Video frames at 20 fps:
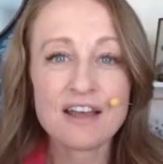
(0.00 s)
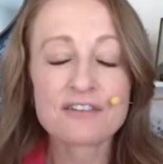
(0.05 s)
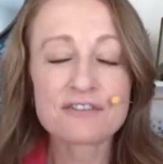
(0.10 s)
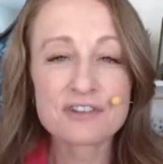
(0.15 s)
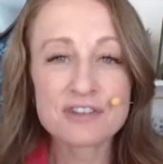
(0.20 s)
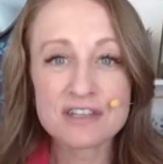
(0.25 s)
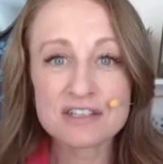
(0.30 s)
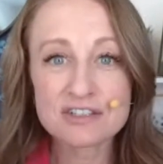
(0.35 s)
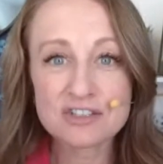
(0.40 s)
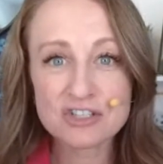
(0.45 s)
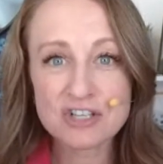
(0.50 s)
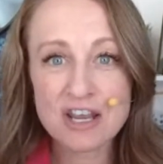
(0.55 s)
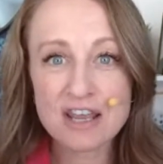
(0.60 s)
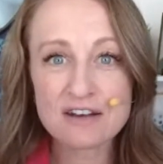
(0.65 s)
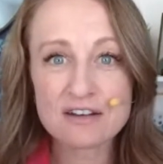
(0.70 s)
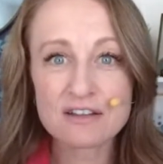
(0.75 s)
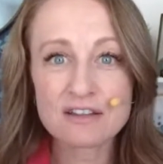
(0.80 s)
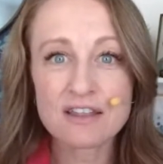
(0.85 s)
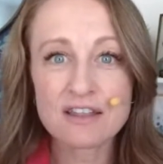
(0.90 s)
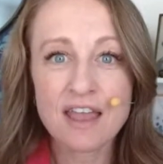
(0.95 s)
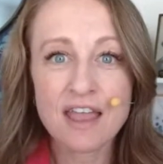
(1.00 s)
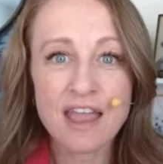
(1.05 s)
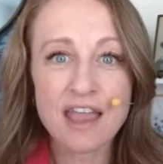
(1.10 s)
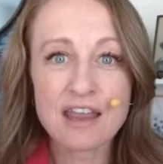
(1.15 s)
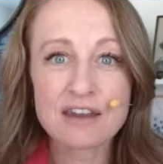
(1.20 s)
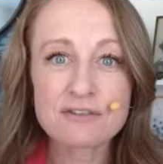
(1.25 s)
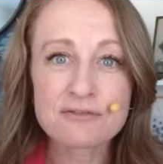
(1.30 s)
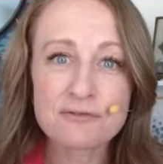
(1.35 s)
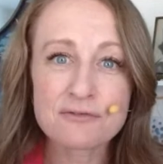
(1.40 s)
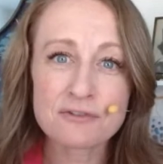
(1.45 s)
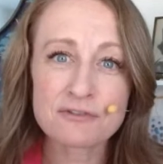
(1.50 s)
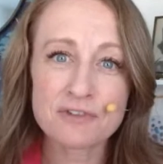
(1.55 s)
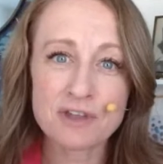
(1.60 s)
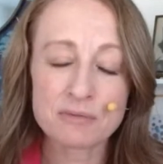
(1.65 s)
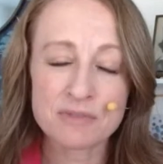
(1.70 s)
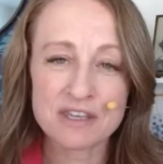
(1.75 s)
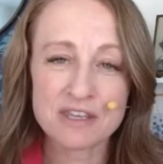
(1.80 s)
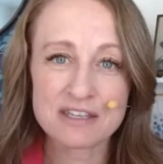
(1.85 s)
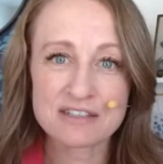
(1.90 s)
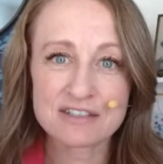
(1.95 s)
for this channel, and for
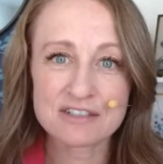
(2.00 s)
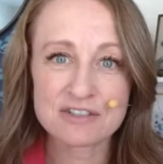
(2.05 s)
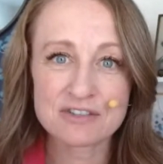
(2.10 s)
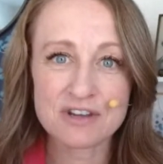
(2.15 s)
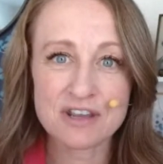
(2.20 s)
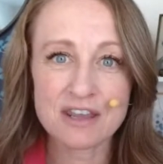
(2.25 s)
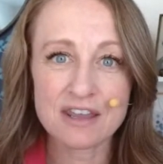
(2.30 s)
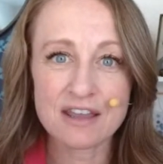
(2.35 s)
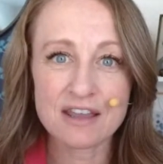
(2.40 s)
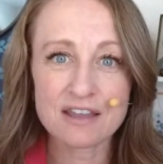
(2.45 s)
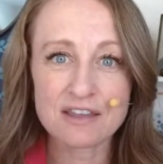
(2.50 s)
Family History.